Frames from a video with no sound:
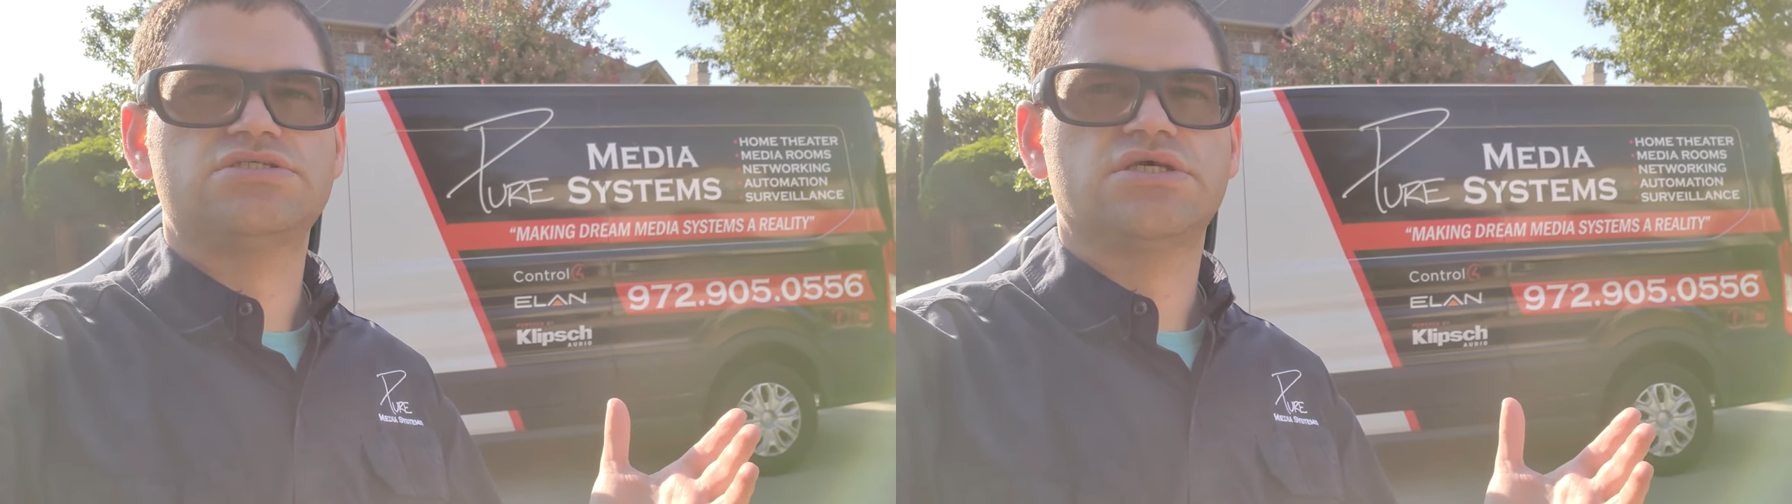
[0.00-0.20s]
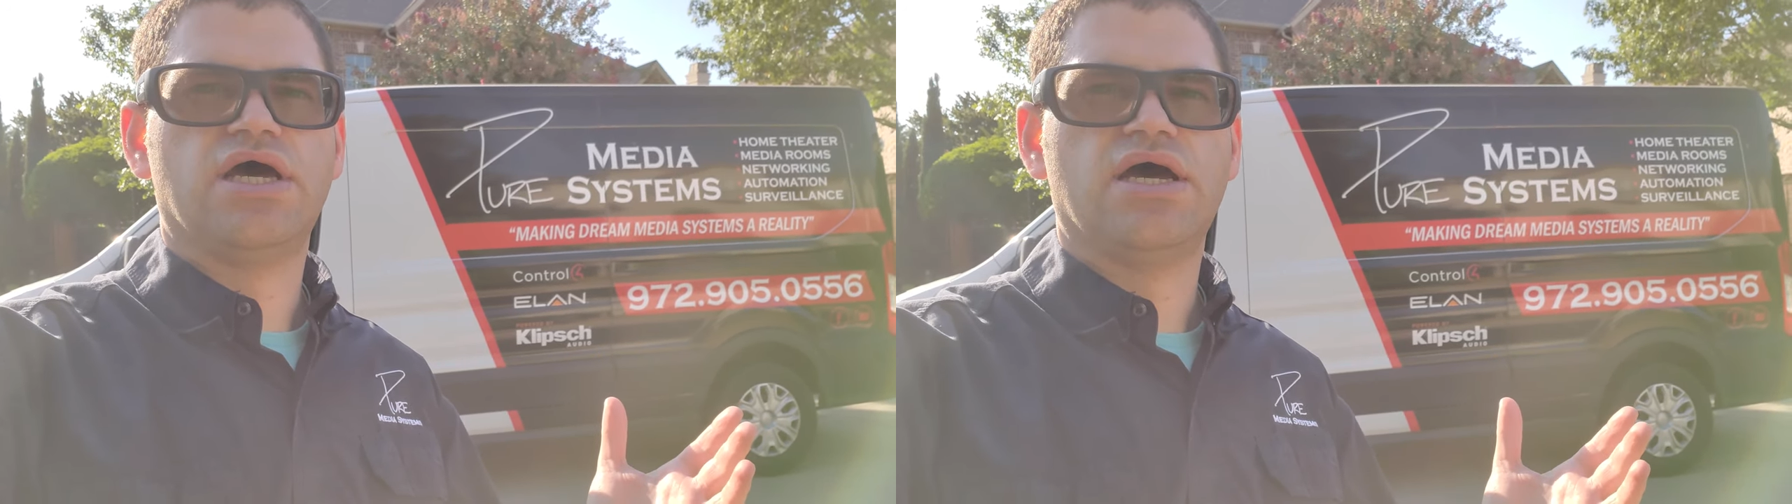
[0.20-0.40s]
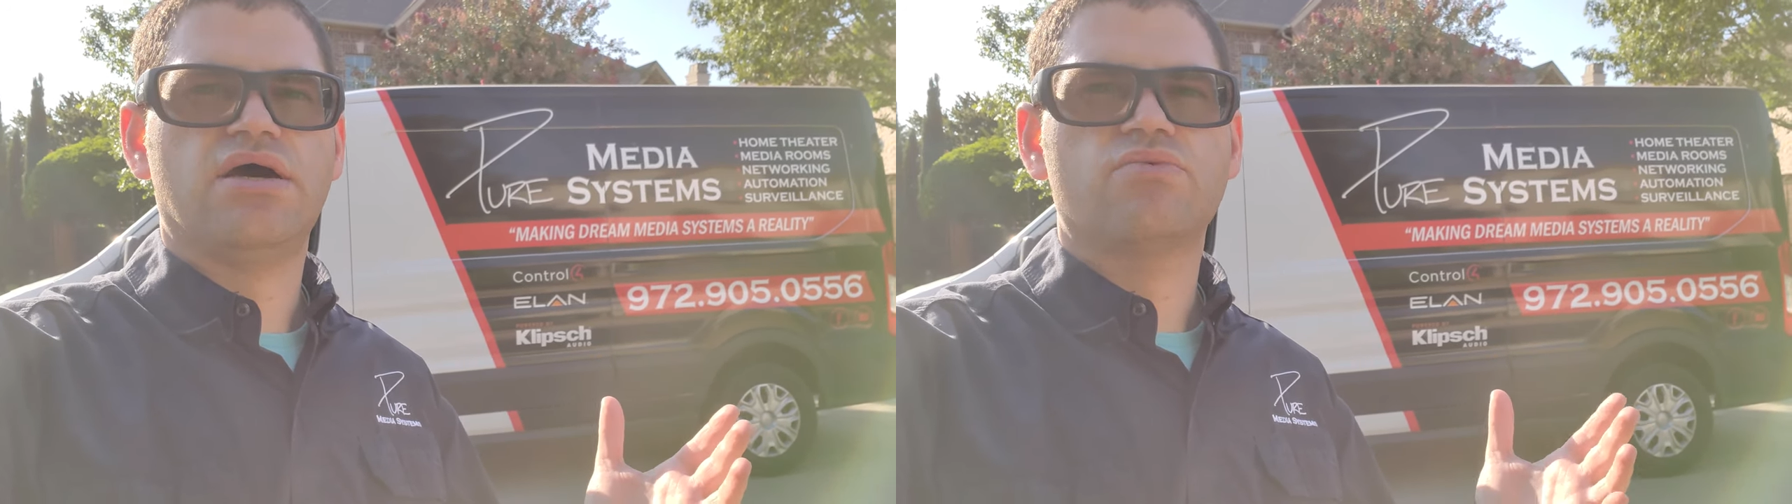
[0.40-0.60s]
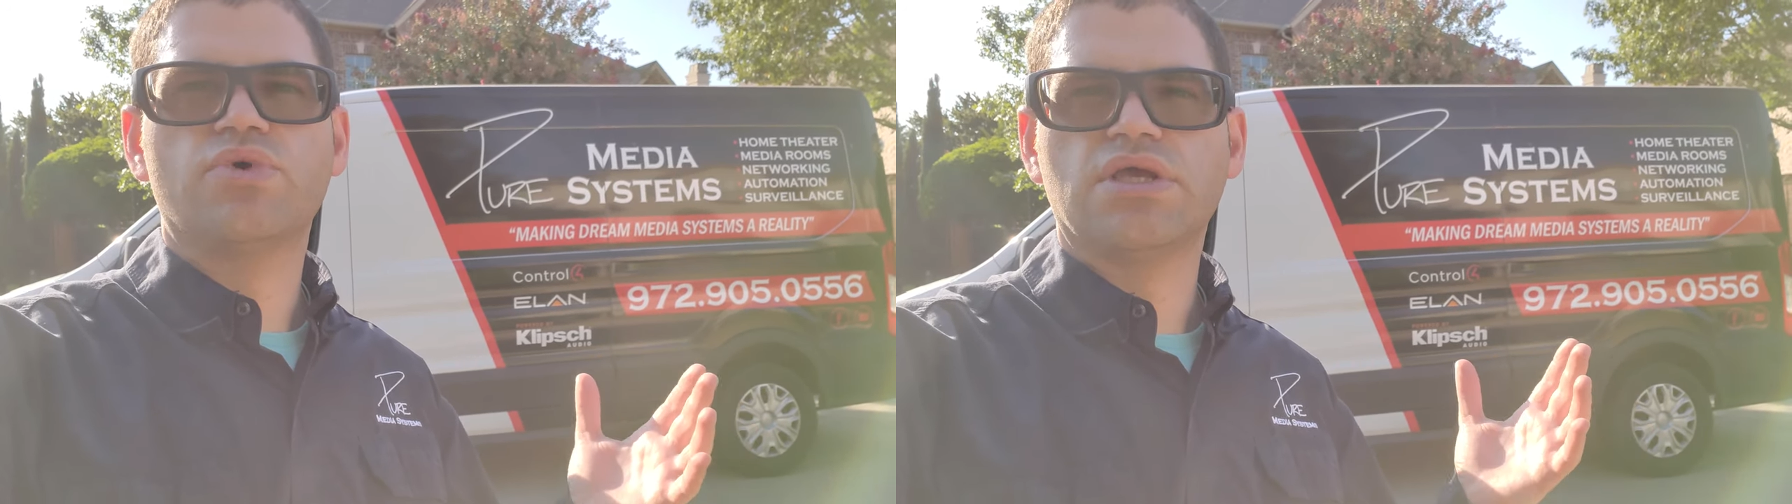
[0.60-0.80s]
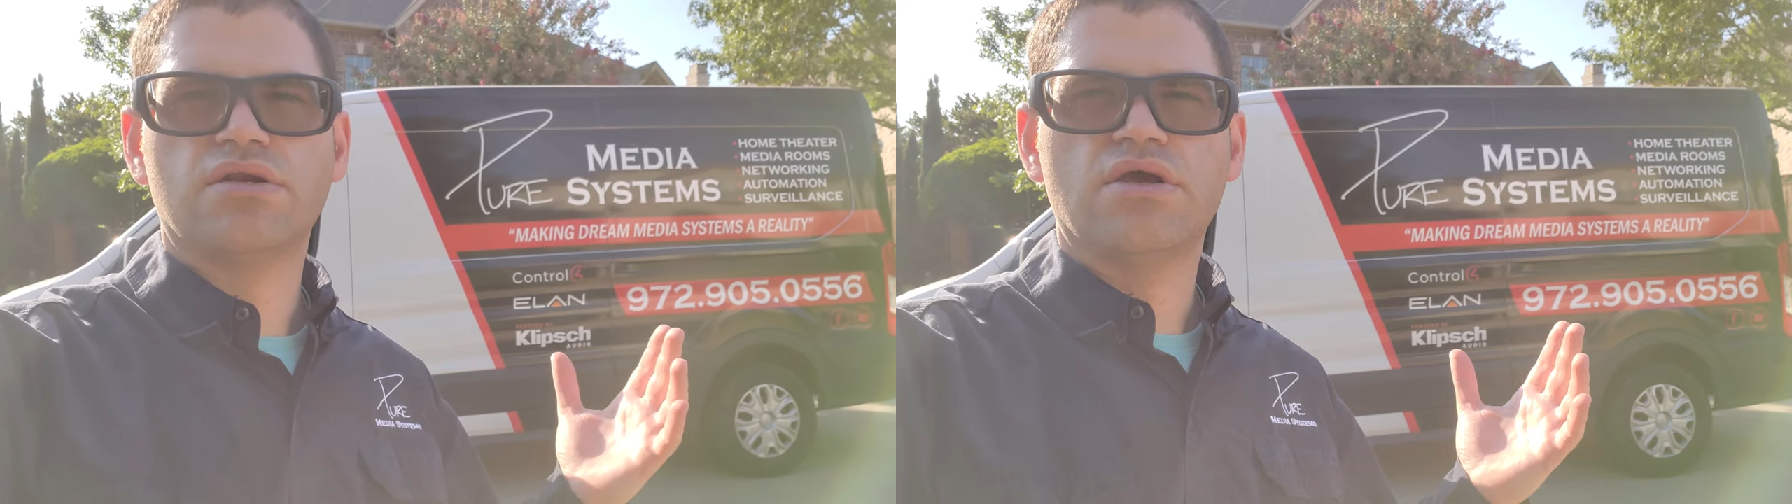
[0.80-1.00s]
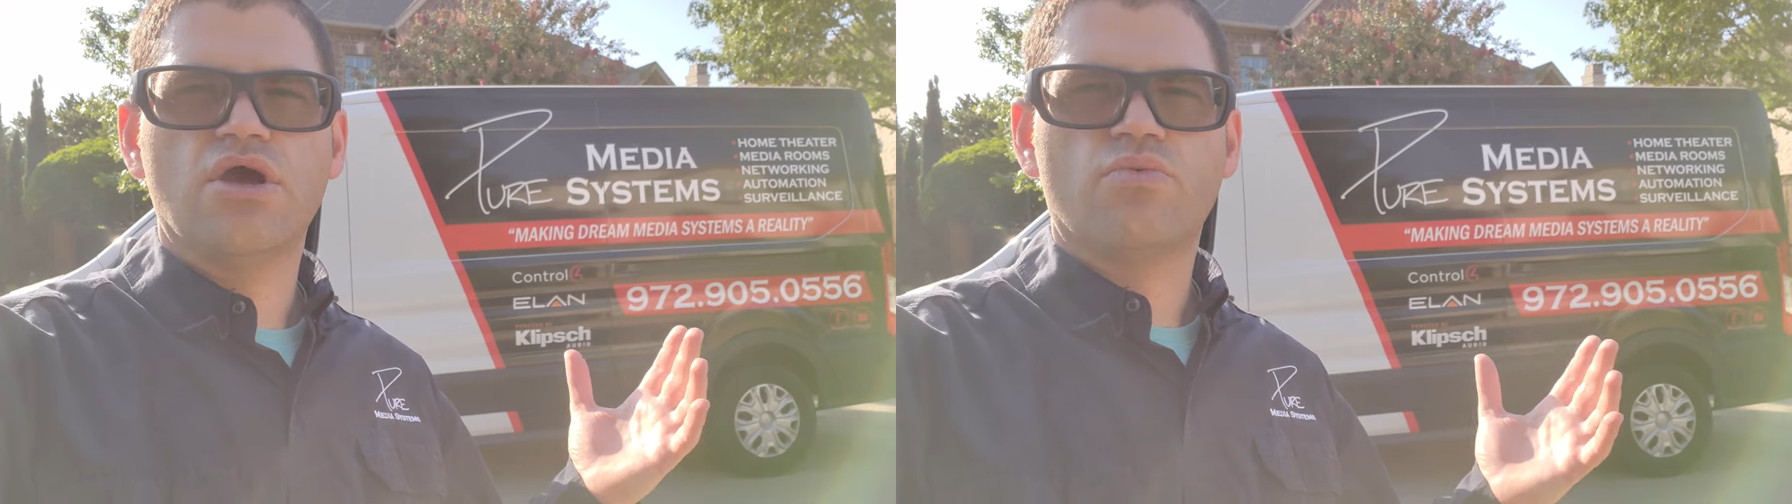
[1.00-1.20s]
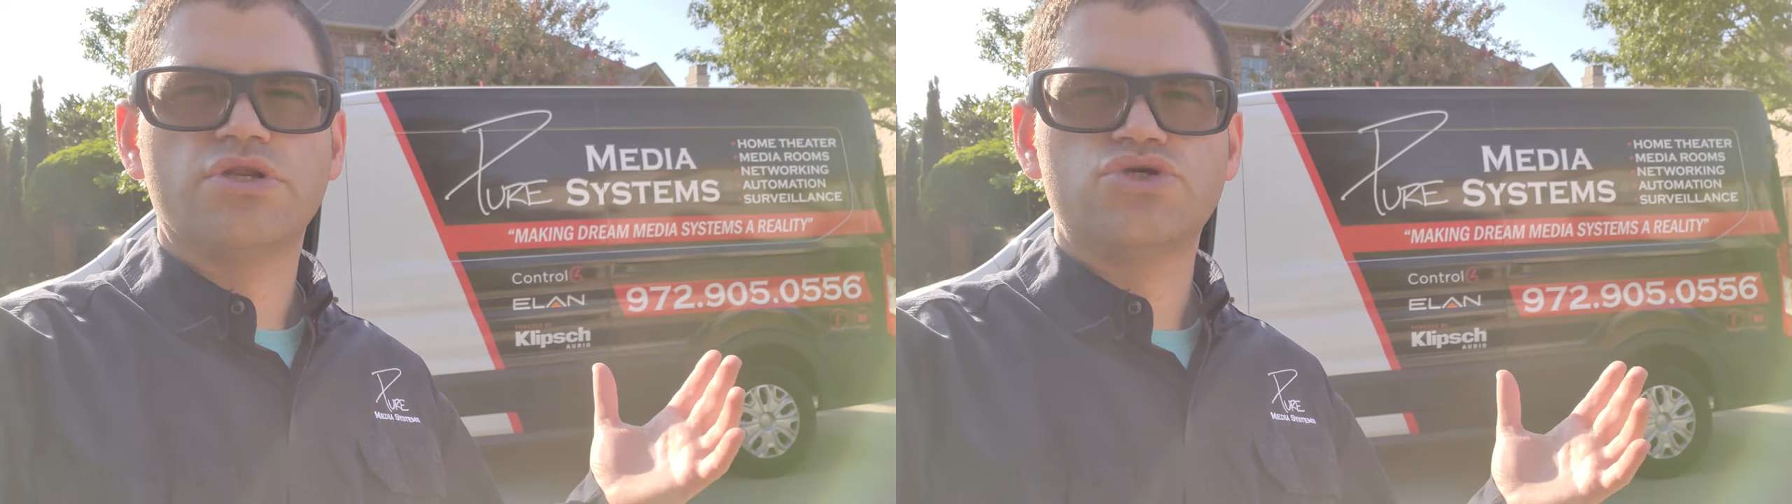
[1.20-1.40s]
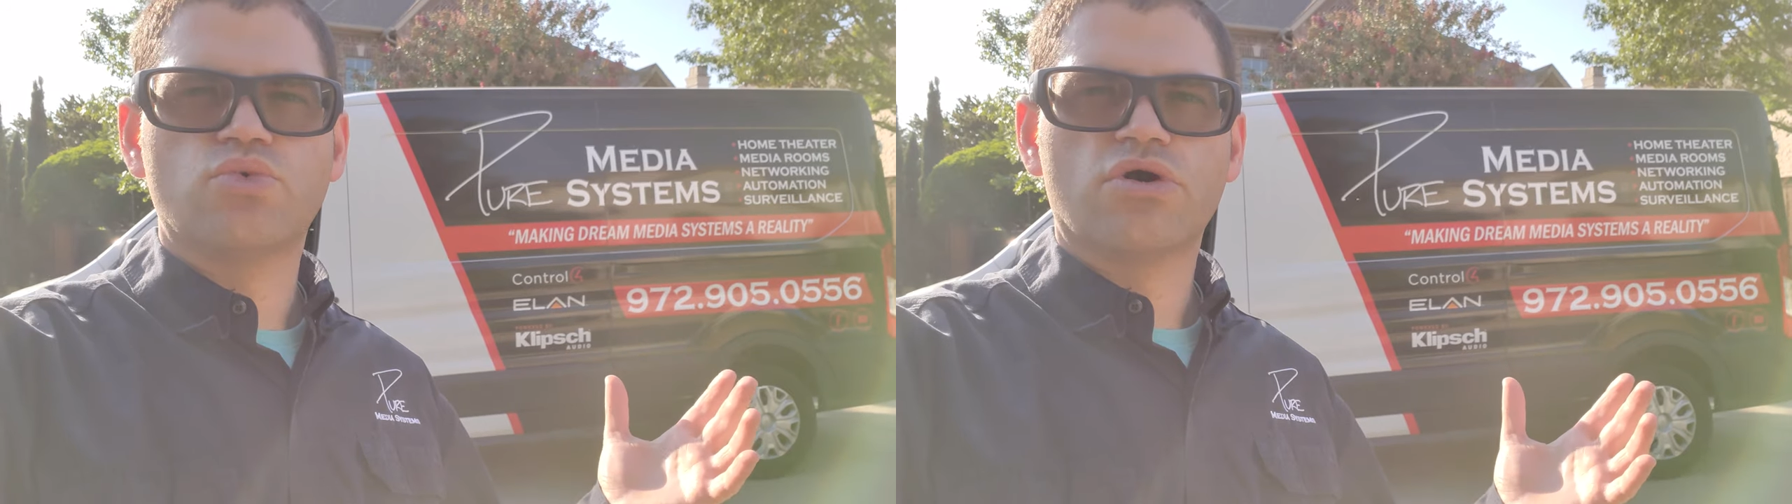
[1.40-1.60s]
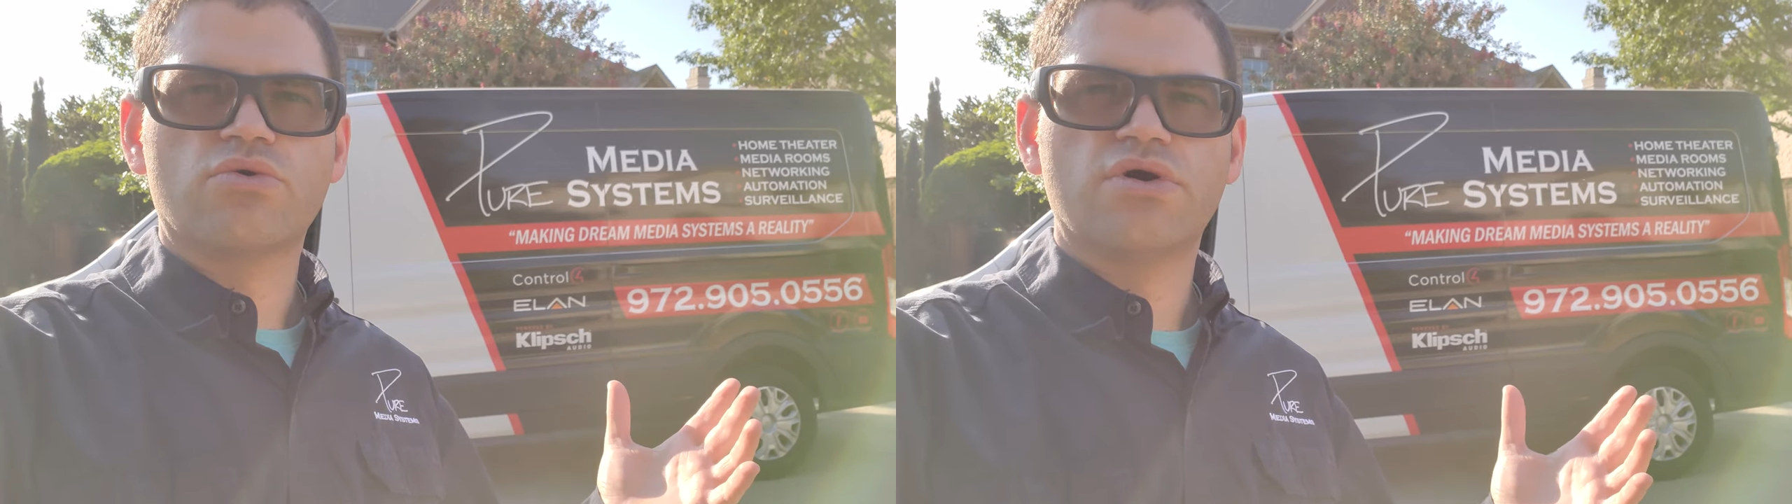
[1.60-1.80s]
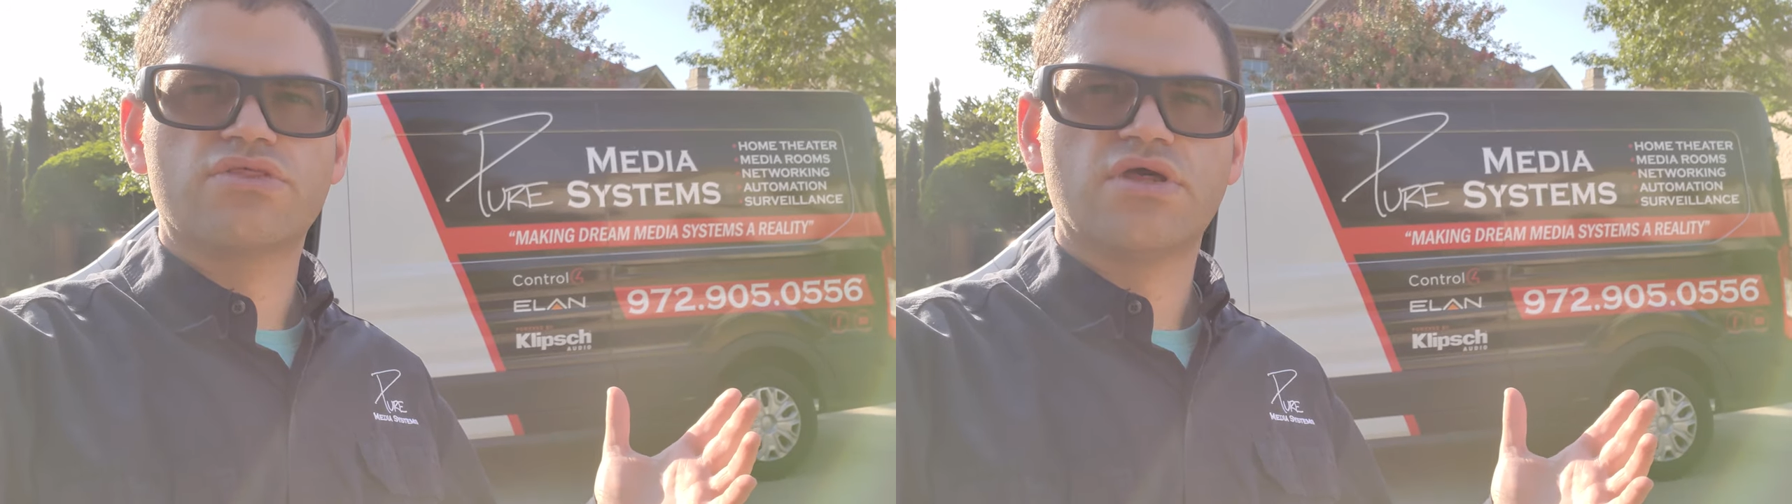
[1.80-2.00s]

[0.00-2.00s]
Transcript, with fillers: Uh, we can, we do work with uh,